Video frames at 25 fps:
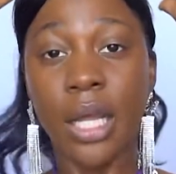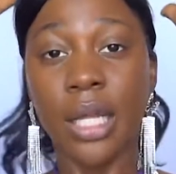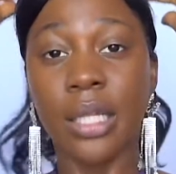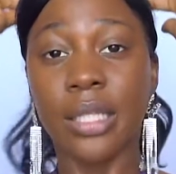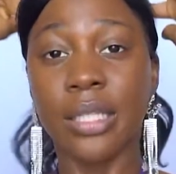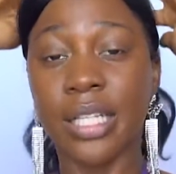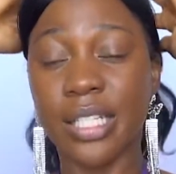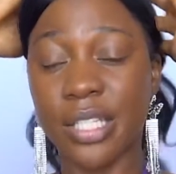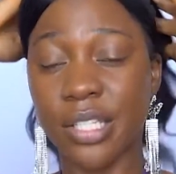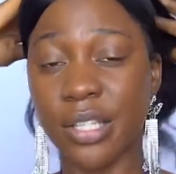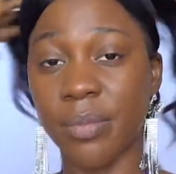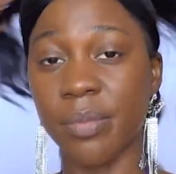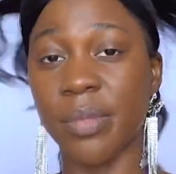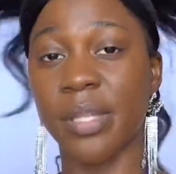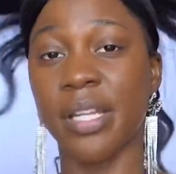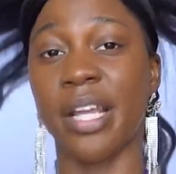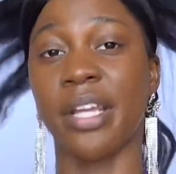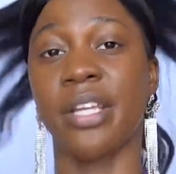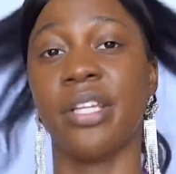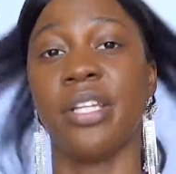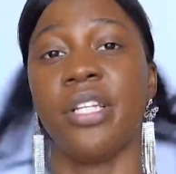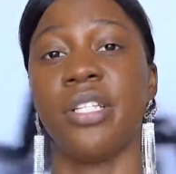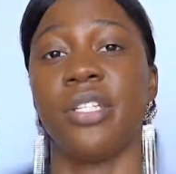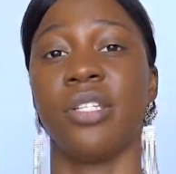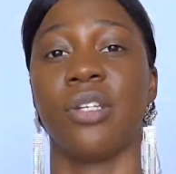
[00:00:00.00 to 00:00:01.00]
there's something that
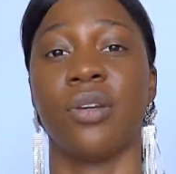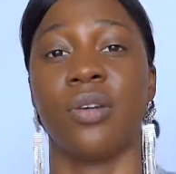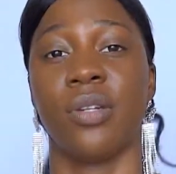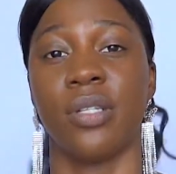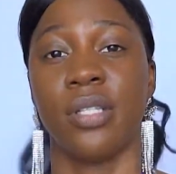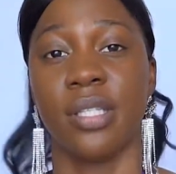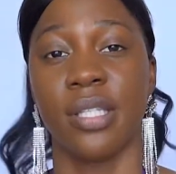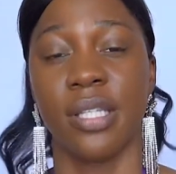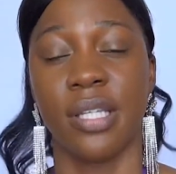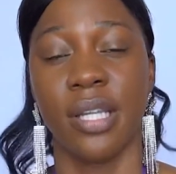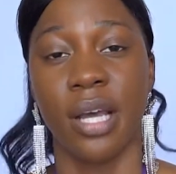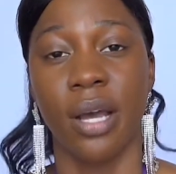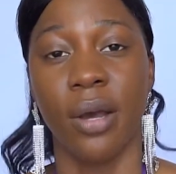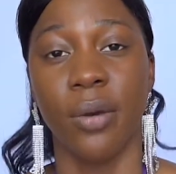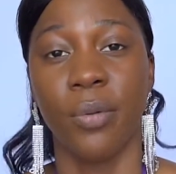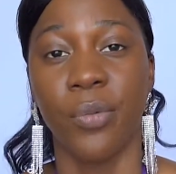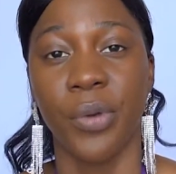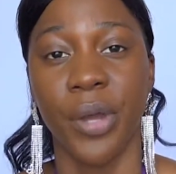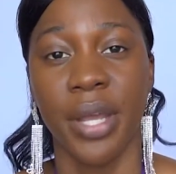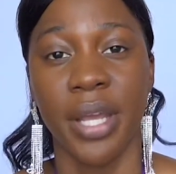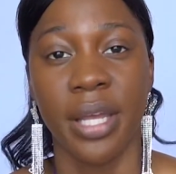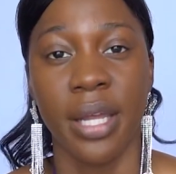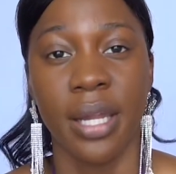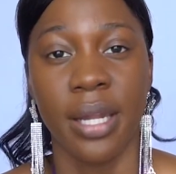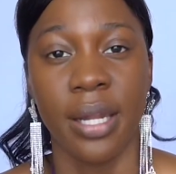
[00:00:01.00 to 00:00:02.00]
you need to consider
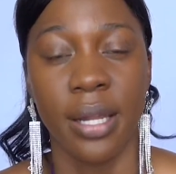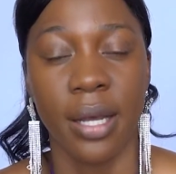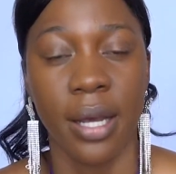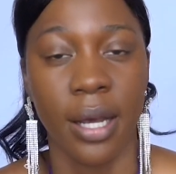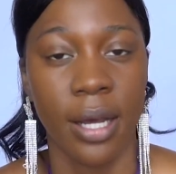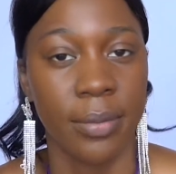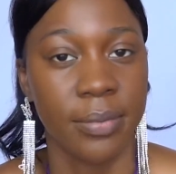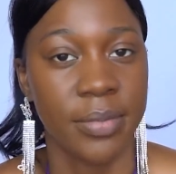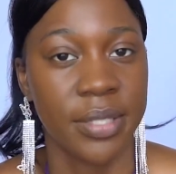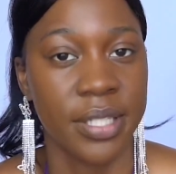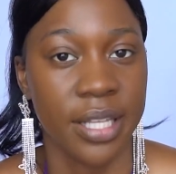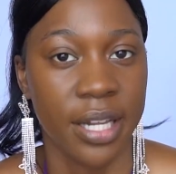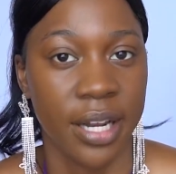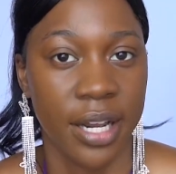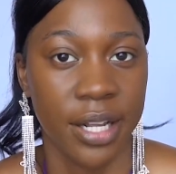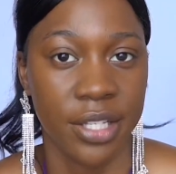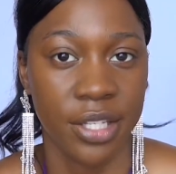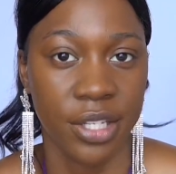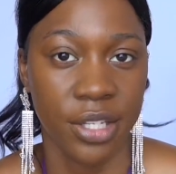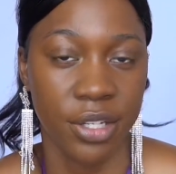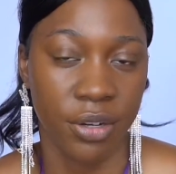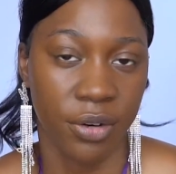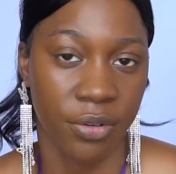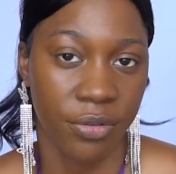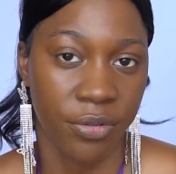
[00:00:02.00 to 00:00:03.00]
when
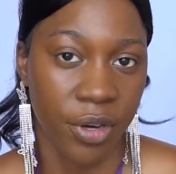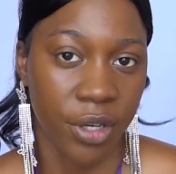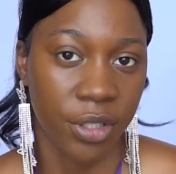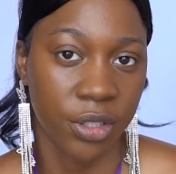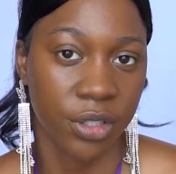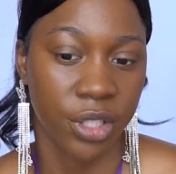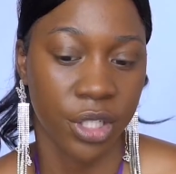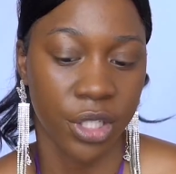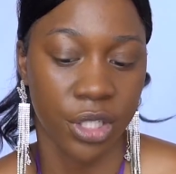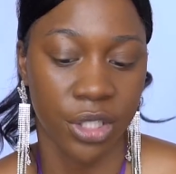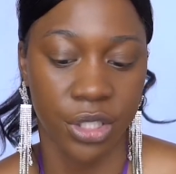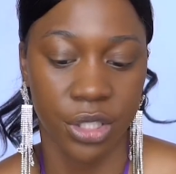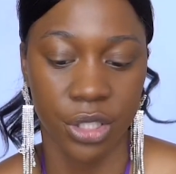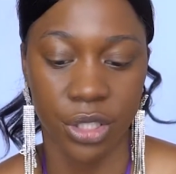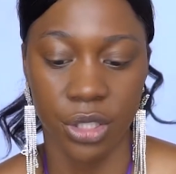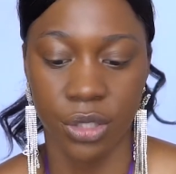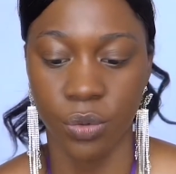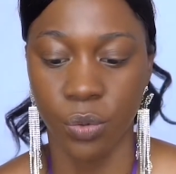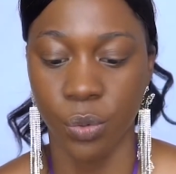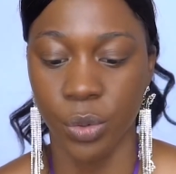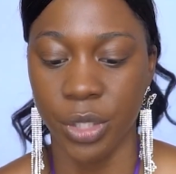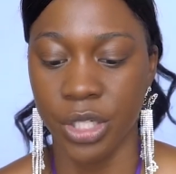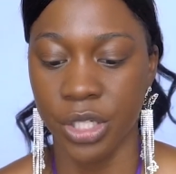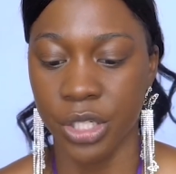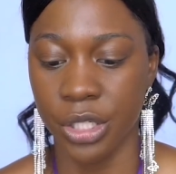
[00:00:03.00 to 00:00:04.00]
selecting your foundation,
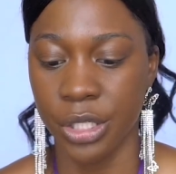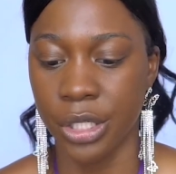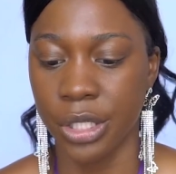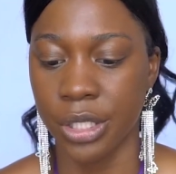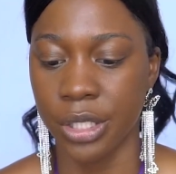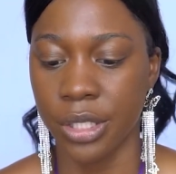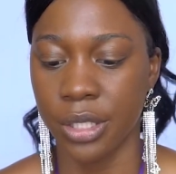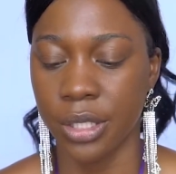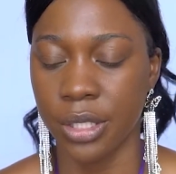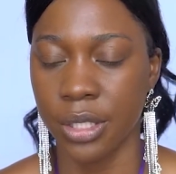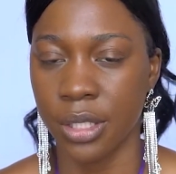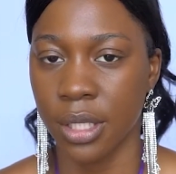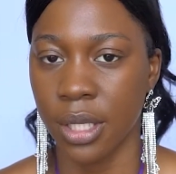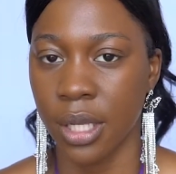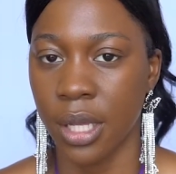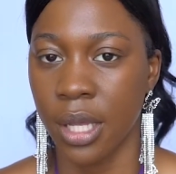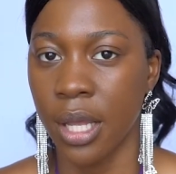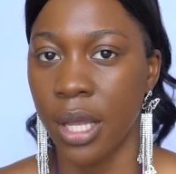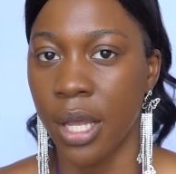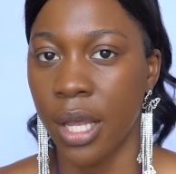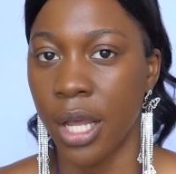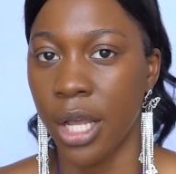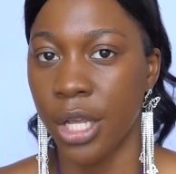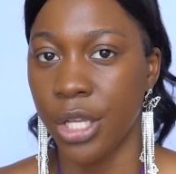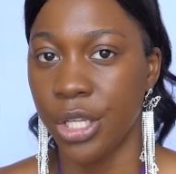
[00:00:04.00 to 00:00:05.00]
which is
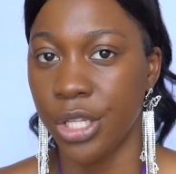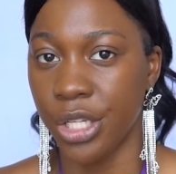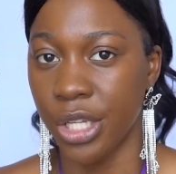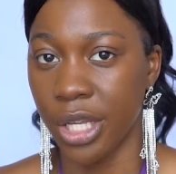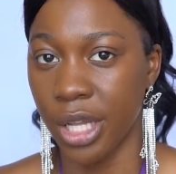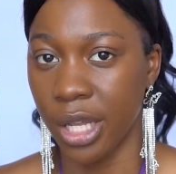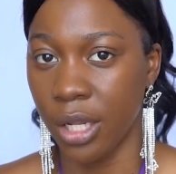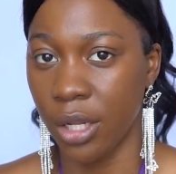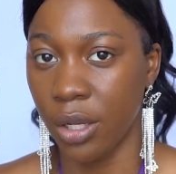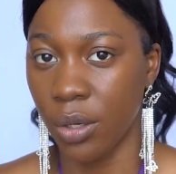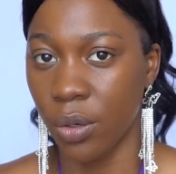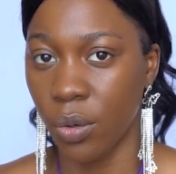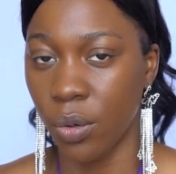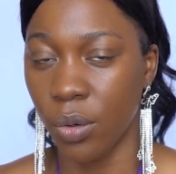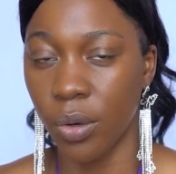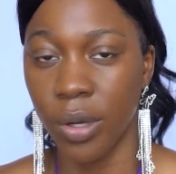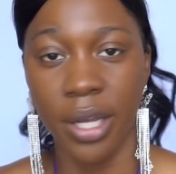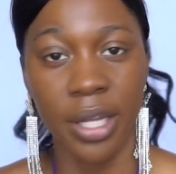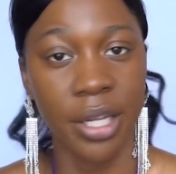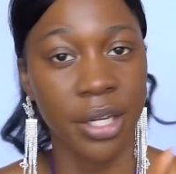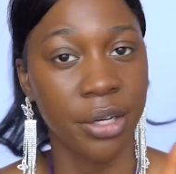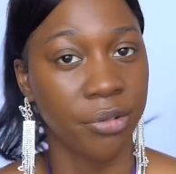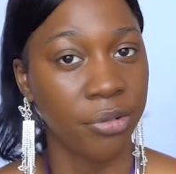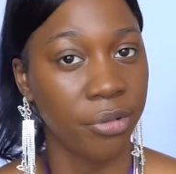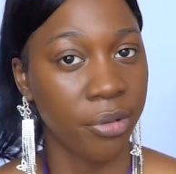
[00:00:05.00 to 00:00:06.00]
yellow
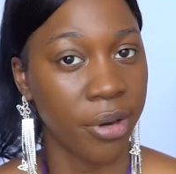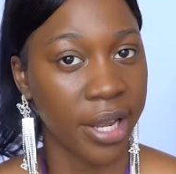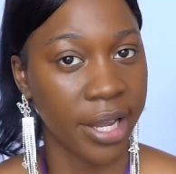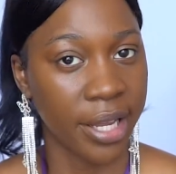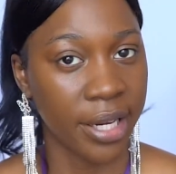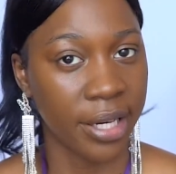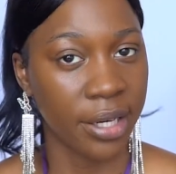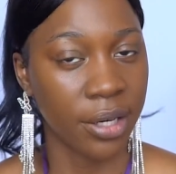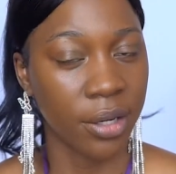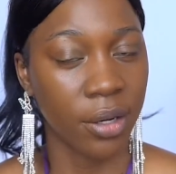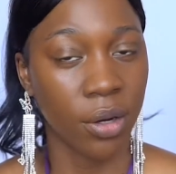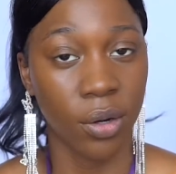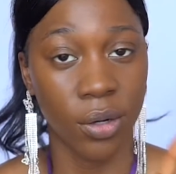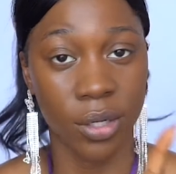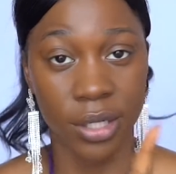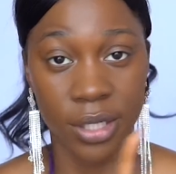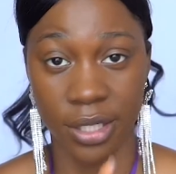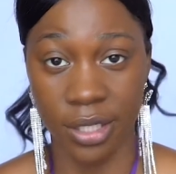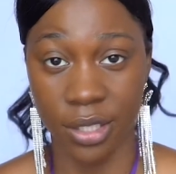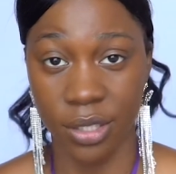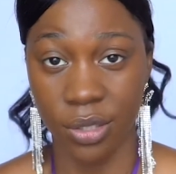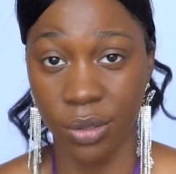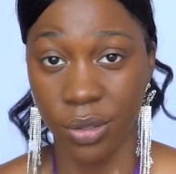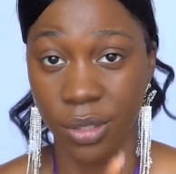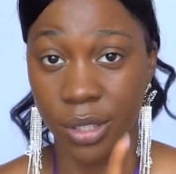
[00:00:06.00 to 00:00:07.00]
and red
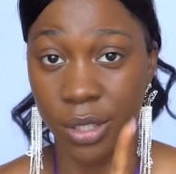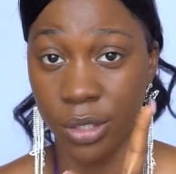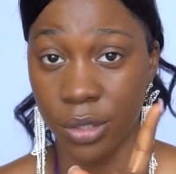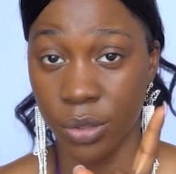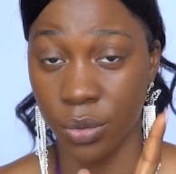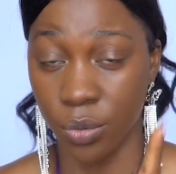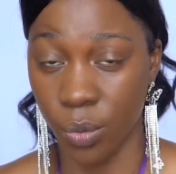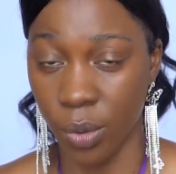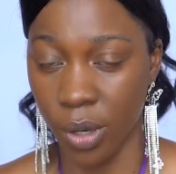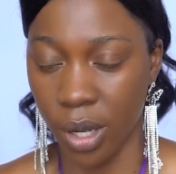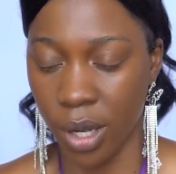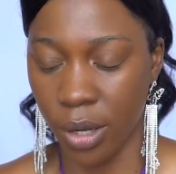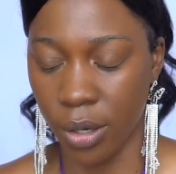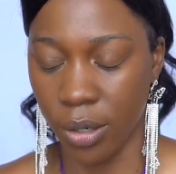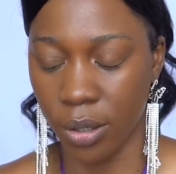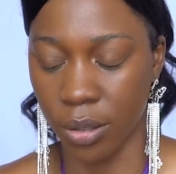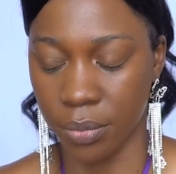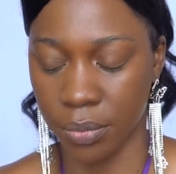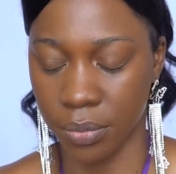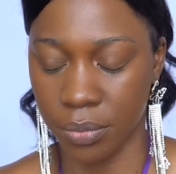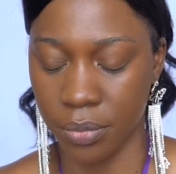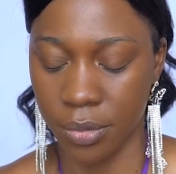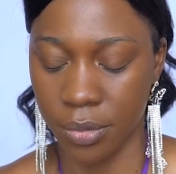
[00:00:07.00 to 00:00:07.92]
undertone as well.